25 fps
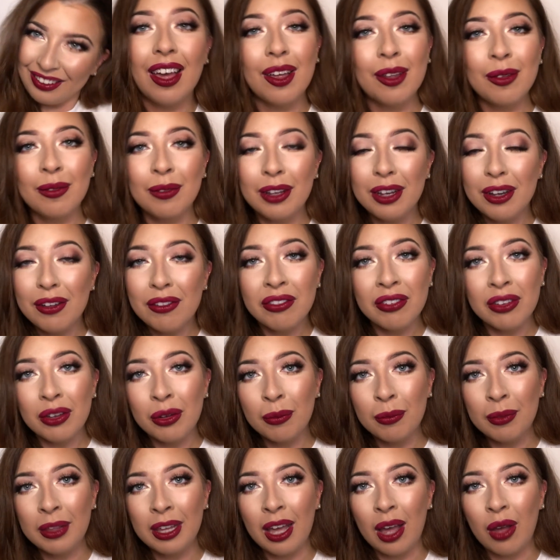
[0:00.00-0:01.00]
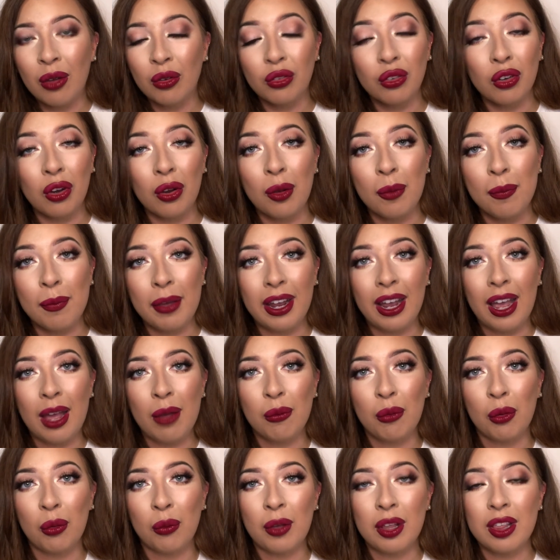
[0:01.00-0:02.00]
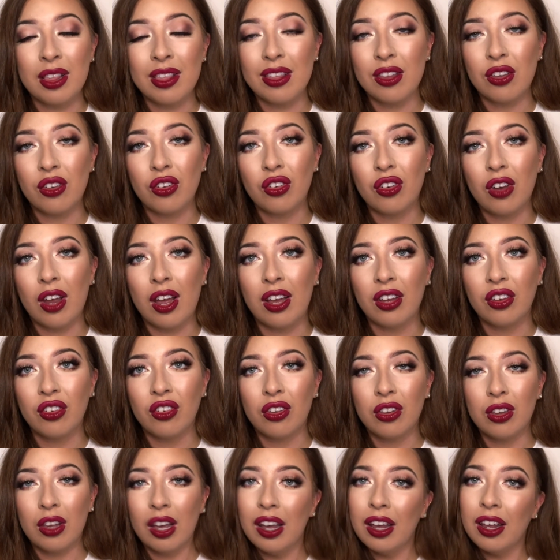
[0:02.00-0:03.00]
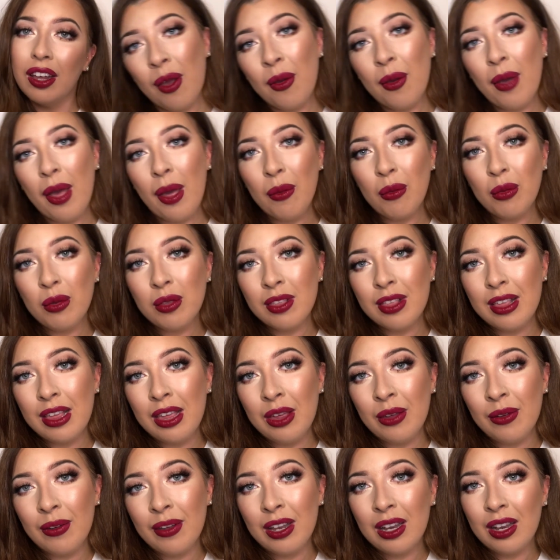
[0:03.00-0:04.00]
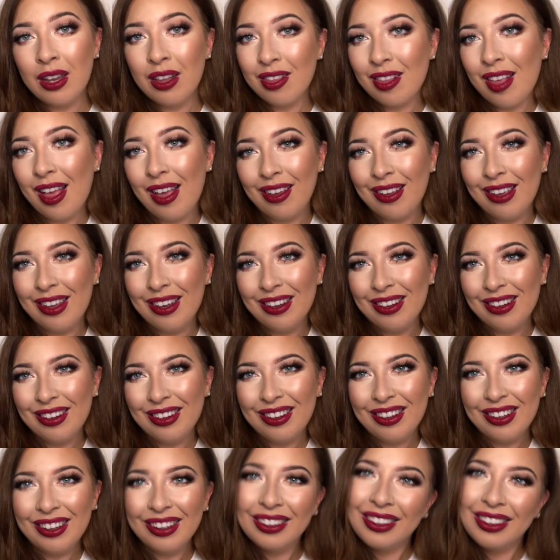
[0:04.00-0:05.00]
I'm going to film the outro on my camera once it's charged, so I will see you in a second.